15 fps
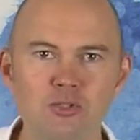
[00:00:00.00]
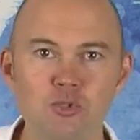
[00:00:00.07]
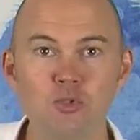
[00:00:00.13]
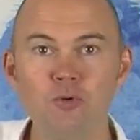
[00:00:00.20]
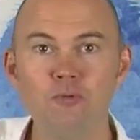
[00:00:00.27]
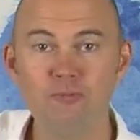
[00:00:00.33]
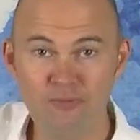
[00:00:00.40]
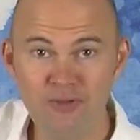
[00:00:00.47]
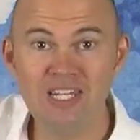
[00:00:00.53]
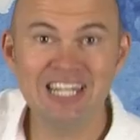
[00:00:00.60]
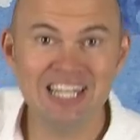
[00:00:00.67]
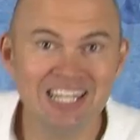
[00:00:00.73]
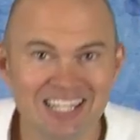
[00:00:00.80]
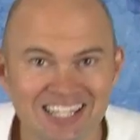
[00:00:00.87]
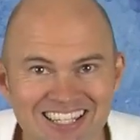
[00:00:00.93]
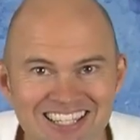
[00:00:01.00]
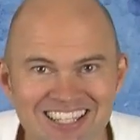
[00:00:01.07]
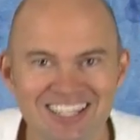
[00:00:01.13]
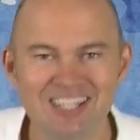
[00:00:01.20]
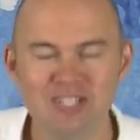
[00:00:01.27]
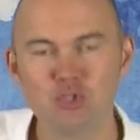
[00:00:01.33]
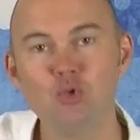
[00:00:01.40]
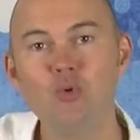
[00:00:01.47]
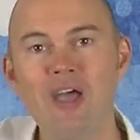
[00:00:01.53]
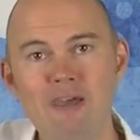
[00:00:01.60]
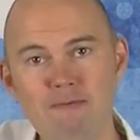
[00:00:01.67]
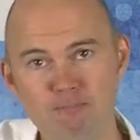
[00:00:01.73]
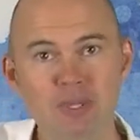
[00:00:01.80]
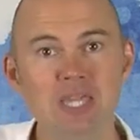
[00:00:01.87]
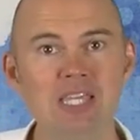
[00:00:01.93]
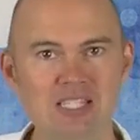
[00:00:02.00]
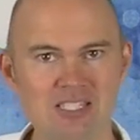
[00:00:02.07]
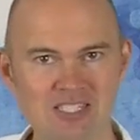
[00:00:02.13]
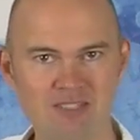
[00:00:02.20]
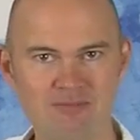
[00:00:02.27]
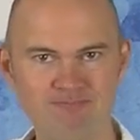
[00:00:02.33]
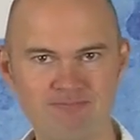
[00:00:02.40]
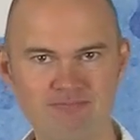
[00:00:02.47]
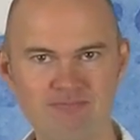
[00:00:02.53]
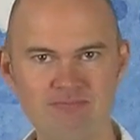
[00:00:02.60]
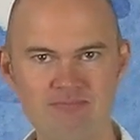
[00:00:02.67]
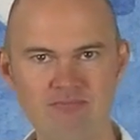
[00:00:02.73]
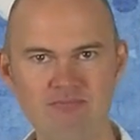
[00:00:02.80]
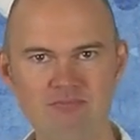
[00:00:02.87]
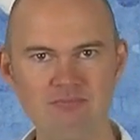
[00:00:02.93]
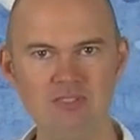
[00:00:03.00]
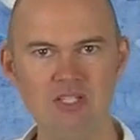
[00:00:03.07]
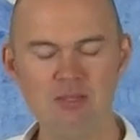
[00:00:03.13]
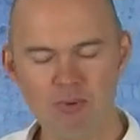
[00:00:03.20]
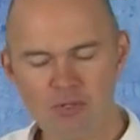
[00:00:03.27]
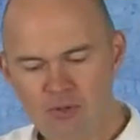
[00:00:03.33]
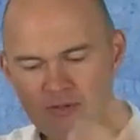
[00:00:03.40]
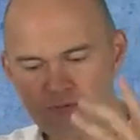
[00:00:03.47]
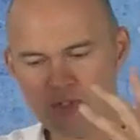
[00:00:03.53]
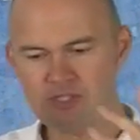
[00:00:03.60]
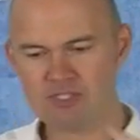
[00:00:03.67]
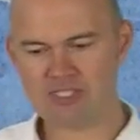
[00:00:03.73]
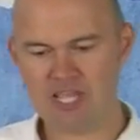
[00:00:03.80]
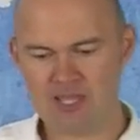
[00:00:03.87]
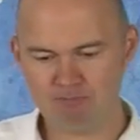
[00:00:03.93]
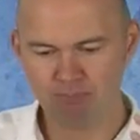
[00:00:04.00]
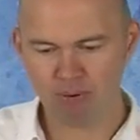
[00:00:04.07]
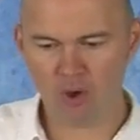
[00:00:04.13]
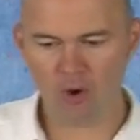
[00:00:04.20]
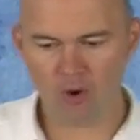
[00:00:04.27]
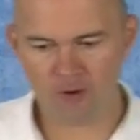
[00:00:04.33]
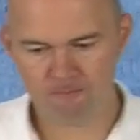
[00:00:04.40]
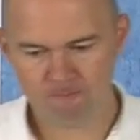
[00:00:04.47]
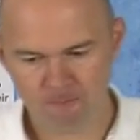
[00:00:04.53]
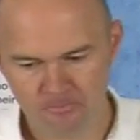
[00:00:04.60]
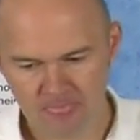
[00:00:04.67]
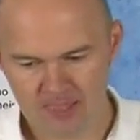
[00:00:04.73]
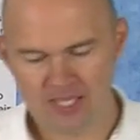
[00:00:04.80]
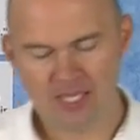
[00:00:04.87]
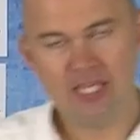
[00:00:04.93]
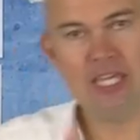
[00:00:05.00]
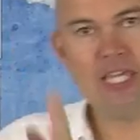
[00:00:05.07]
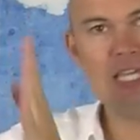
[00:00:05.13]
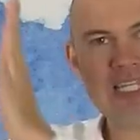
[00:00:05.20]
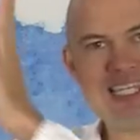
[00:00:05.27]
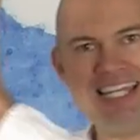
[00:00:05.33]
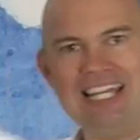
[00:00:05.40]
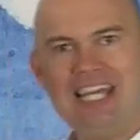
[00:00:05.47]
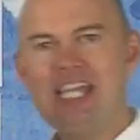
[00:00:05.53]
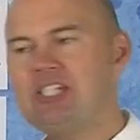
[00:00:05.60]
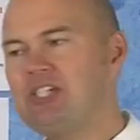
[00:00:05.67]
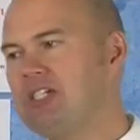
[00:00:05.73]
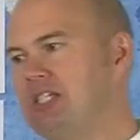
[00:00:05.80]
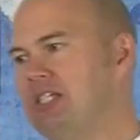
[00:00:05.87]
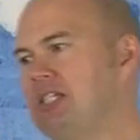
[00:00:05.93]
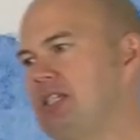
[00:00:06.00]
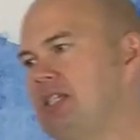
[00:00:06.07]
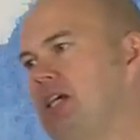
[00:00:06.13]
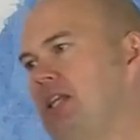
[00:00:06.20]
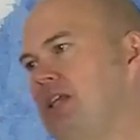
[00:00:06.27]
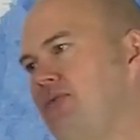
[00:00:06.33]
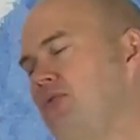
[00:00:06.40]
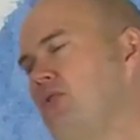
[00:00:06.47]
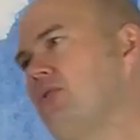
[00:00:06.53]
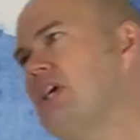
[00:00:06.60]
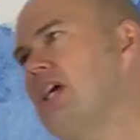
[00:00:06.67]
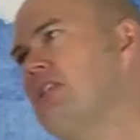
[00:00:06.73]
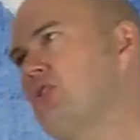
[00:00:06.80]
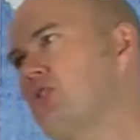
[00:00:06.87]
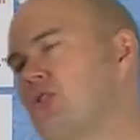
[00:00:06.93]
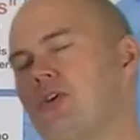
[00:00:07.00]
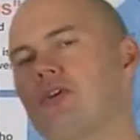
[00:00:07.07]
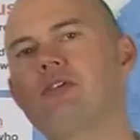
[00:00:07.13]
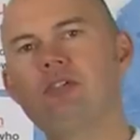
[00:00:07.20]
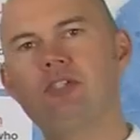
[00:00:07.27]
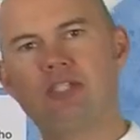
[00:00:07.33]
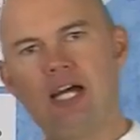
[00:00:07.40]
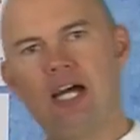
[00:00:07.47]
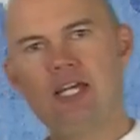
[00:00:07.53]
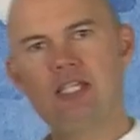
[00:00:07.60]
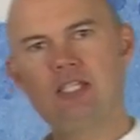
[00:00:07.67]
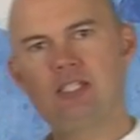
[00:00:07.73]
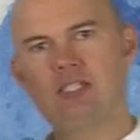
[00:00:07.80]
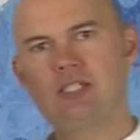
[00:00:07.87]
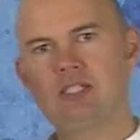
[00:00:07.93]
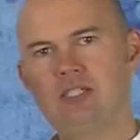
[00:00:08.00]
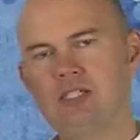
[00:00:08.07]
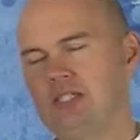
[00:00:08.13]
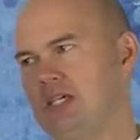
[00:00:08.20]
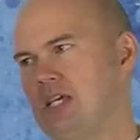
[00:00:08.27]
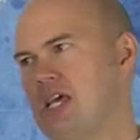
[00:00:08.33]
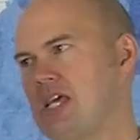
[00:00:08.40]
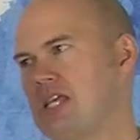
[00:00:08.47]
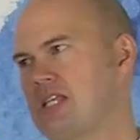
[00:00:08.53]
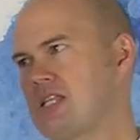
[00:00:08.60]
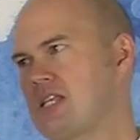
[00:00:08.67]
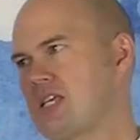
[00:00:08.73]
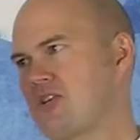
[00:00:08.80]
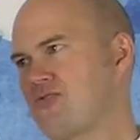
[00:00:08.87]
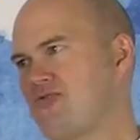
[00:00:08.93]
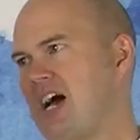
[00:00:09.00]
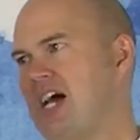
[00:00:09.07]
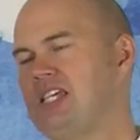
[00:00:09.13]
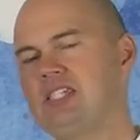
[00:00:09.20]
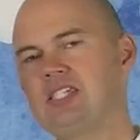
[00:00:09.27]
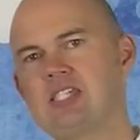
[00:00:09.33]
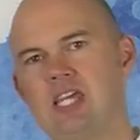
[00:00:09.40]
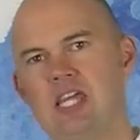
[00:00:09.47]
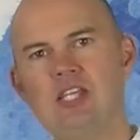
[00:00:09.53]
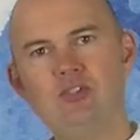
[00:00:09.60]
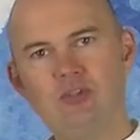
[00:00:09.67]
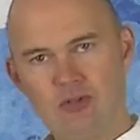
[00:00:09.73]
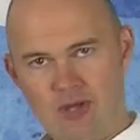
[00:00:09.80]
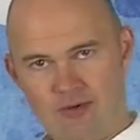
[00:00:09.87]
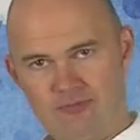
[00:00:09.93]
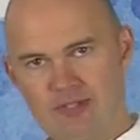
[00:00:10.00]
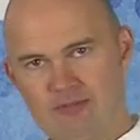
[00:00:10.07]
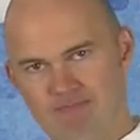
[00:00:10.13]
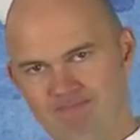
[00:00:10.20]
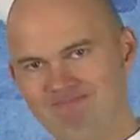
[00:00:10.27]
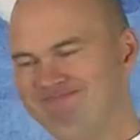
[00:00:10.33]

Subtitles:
to fit in, to have peace. But you have to understand, Paul, in Galatians, he said, if you get circumcised, Christ gain you nothing.